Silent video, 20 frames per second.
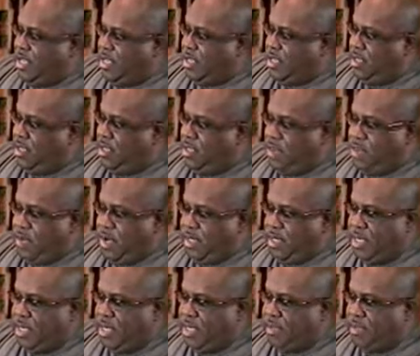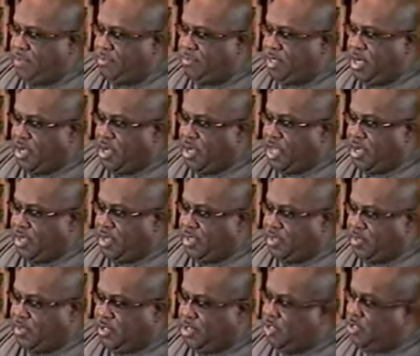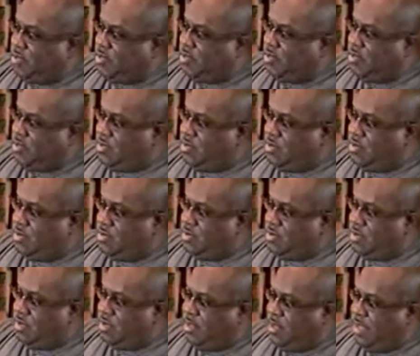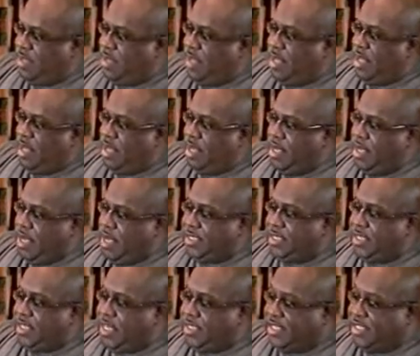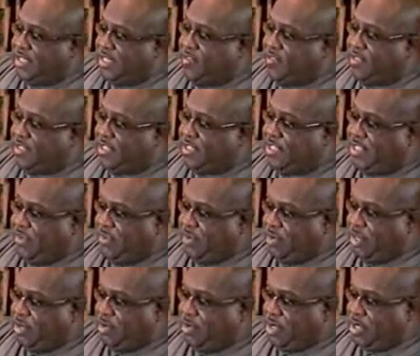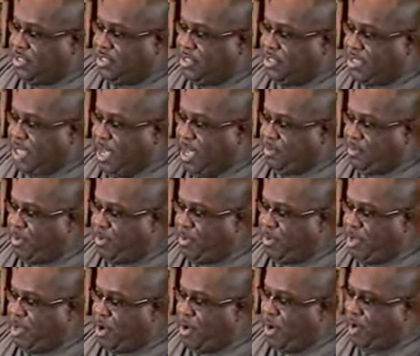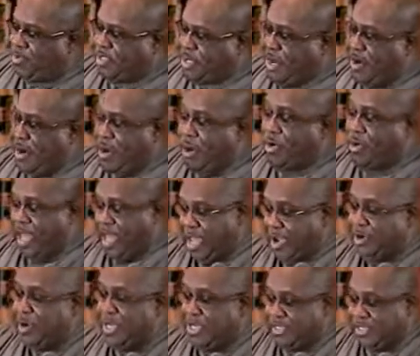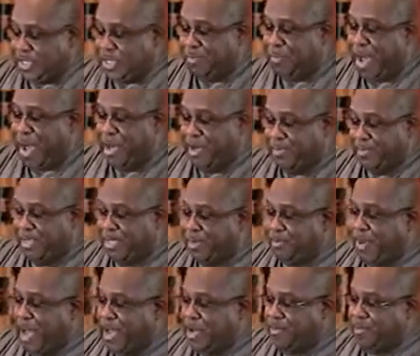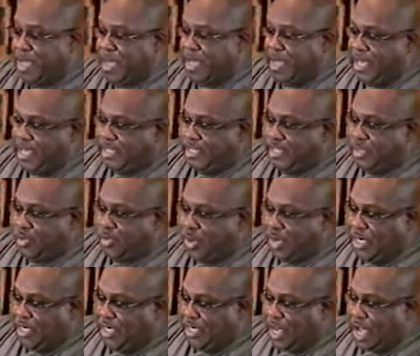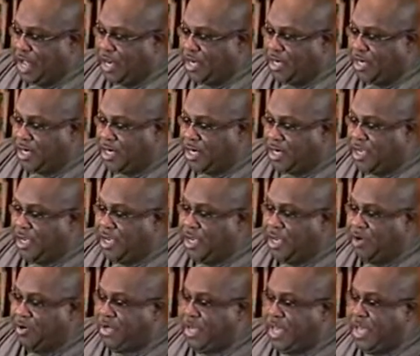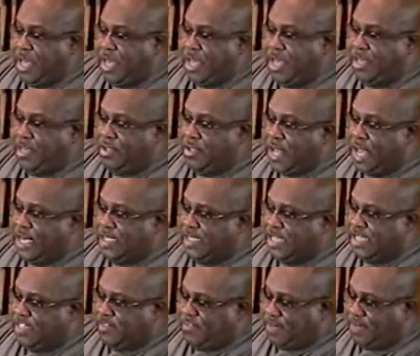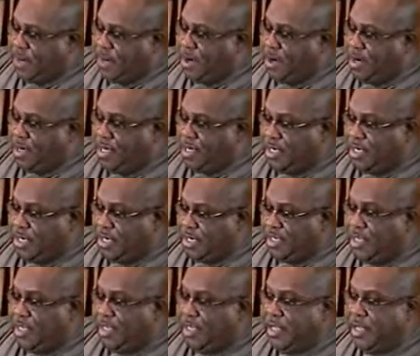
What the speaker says: you know what? They gypped all out of this one too. It says silver certificate across the top. Oh, I'm sorry. Okay, here it is at the bottom. At the bottom, it says $1. Okay, the United States of America.